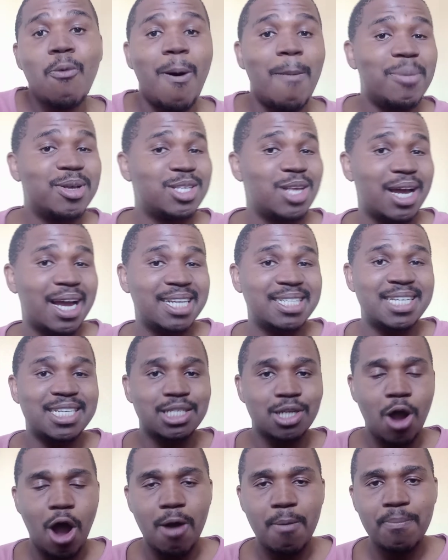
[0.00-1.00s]
Wan-Bissaka
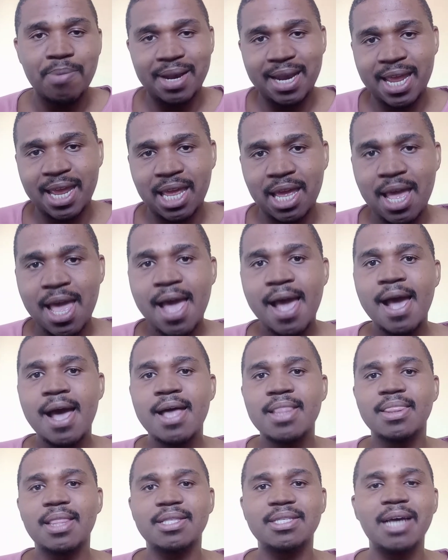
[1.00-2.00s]
just can't play
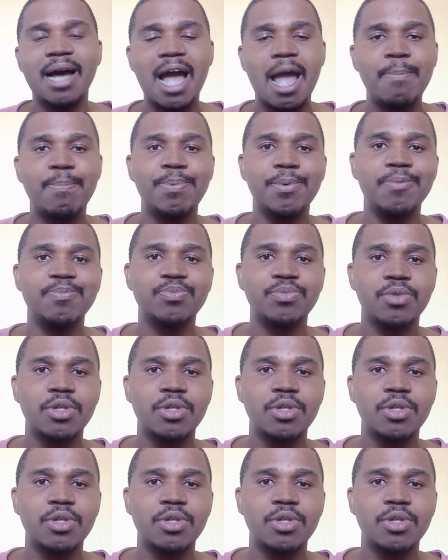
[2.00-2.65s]
the type.